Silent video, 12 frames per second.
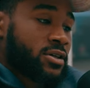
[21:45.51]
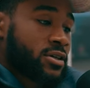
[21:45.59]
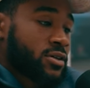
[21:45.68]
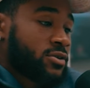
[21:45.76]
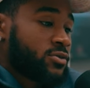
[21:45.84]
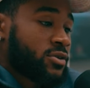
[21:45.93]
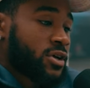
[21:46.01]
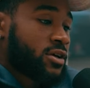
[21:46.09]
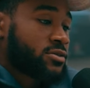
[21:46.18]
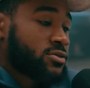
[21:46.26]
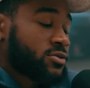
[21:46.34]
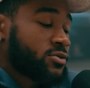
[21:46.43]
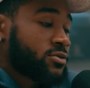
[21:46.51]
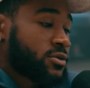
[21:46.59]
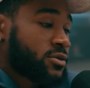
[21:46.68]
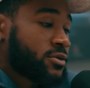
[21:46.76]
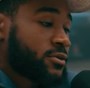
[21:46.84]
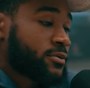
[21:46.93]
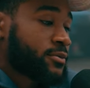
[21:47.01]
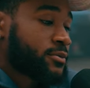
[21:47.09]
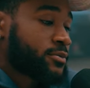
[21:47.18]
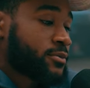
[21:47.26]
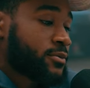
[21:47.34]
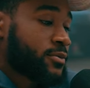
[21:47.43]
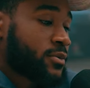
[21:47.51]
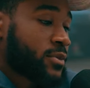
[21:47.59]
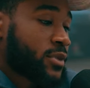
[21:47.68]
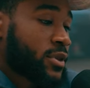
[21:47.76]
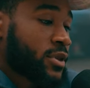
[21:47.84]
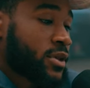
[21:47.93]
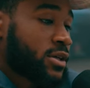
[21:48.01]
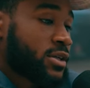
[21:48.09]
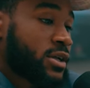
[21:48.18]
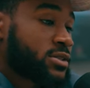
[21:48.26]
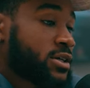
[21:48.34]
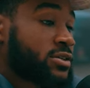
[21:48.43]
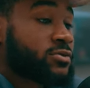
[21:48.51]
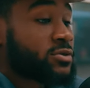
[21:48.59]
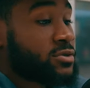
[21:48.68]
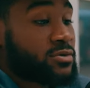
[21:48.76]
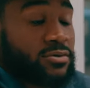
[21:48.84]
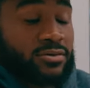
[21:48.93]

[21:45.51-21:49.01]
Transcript: I ain't gonna lie. So, um, and that's, that's what's,